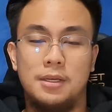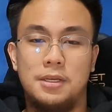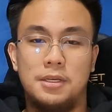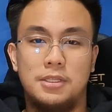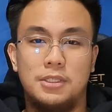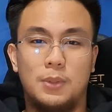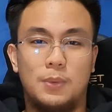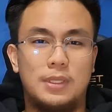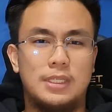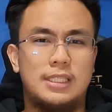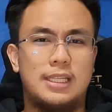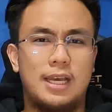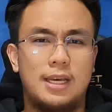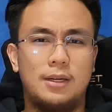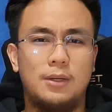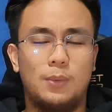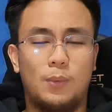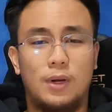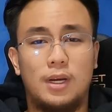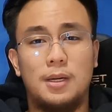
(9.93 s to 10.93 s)
So
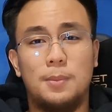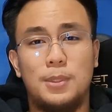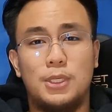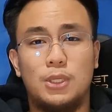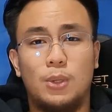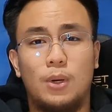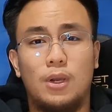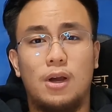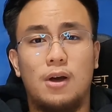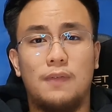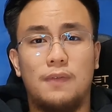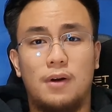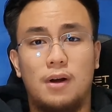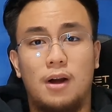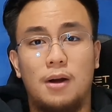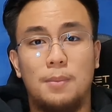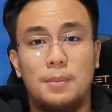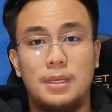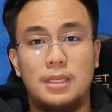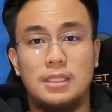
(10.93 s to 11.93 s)
instead, we're going to be showing off our
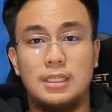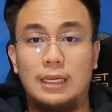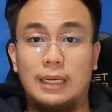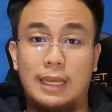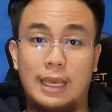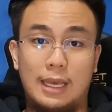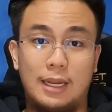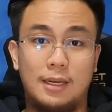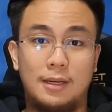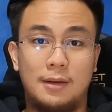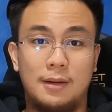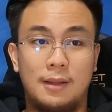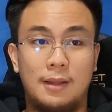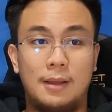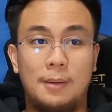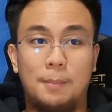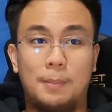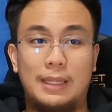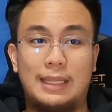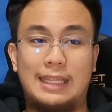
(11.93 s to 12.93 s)
armies again,
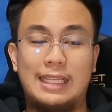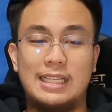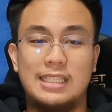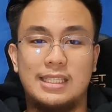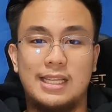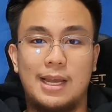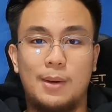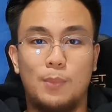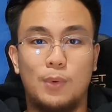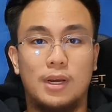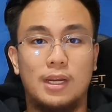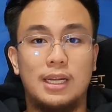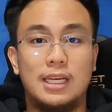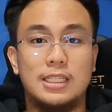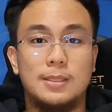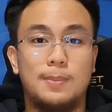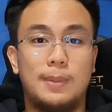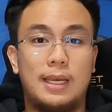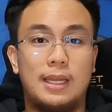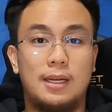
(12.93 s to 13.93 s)
but this time we're going to
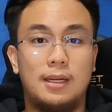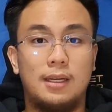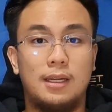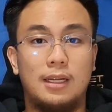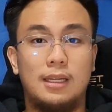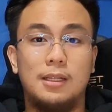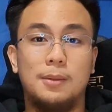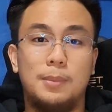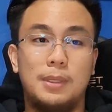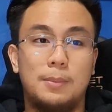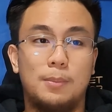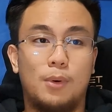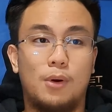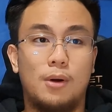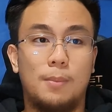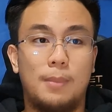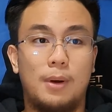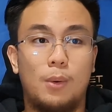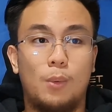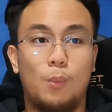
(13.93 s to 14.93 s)
explain a little bit
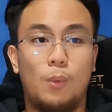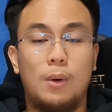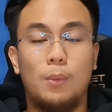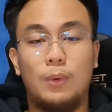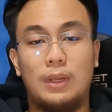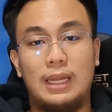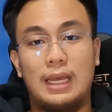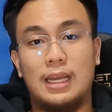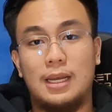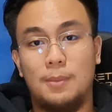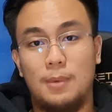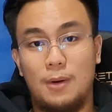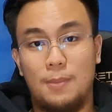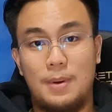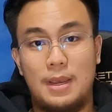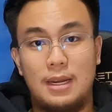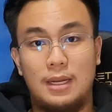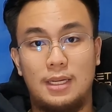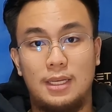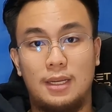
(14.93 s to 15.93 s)
more about what we like about
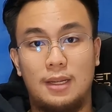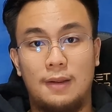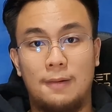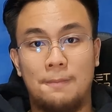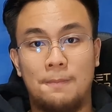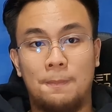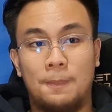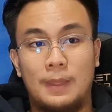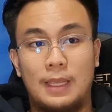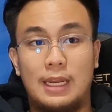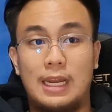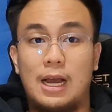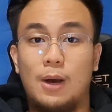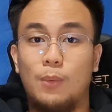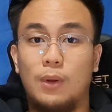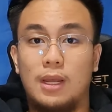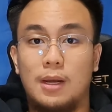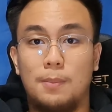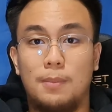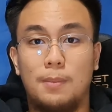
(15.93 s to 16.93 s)
painting and how
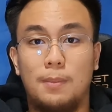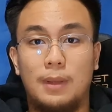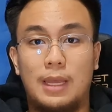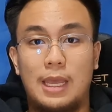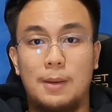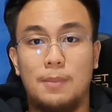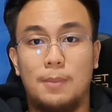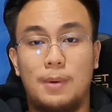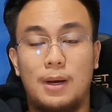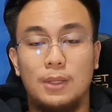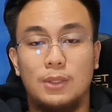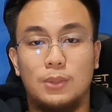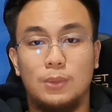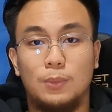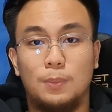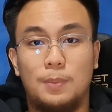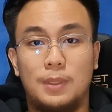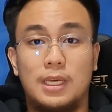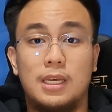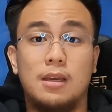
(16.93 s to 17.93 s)
we came about to
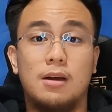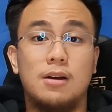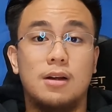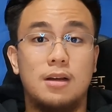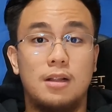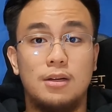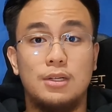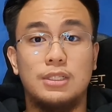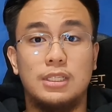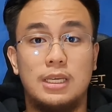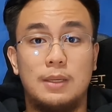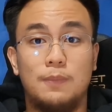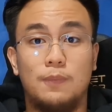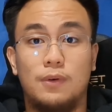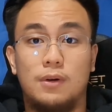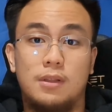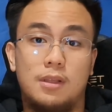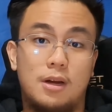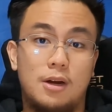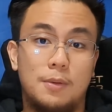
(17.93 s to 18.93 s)
picking our color scheme
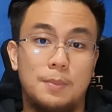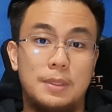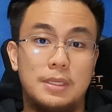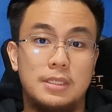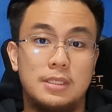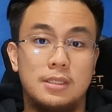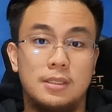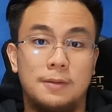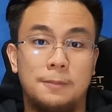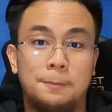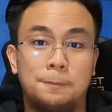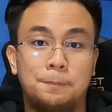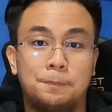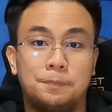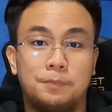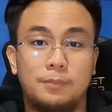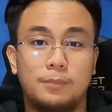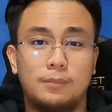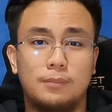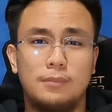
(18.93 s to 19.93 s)
for the armies.
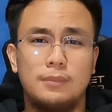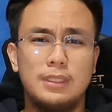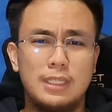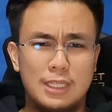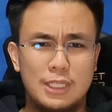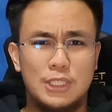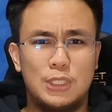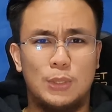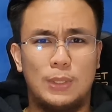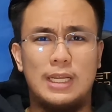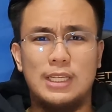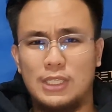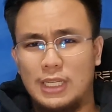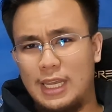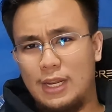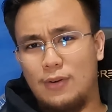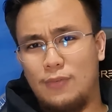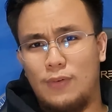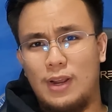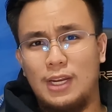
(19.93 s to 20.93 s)
So let's
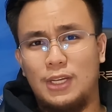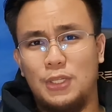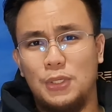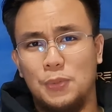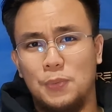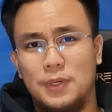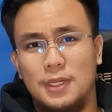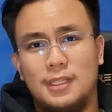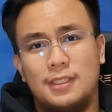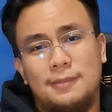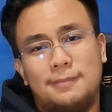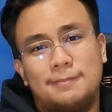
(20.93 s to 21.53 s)
get right to it.